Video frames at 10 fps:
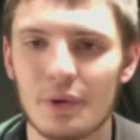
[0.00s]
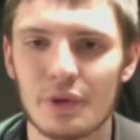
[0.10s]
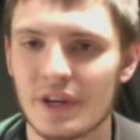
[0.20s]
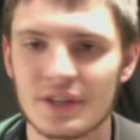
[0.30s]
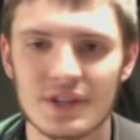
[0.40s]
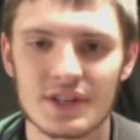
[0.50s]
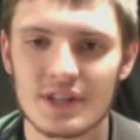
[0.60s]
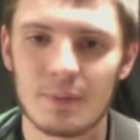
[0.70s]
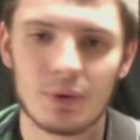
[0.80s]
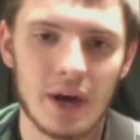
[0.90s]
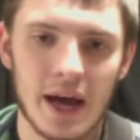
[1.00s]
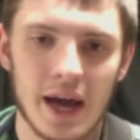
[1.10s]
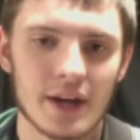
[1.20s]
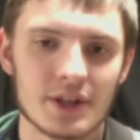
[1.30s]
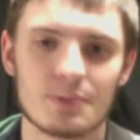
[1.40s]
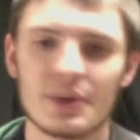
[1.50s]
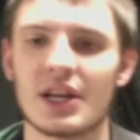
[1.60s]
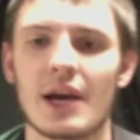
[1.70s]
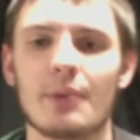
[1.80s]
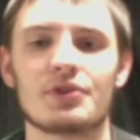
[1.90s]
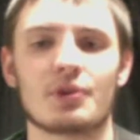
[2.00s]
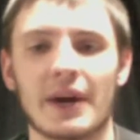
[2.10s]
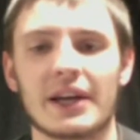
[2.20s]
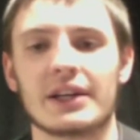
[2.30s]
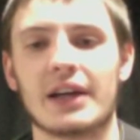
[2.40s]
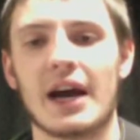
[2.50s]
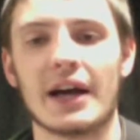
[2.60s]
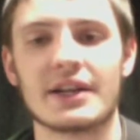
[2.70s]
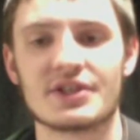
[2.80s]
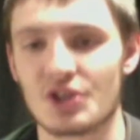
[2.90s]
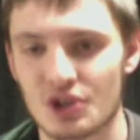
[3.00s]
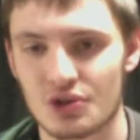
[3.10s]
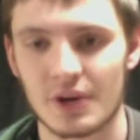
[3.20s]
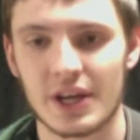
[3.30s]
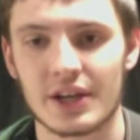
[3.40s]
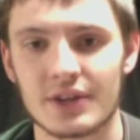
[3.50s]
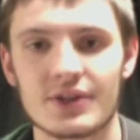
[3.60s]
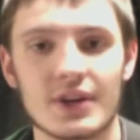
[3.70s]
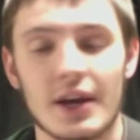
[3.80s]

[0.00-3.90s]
things as simple as being able to recognize the strings,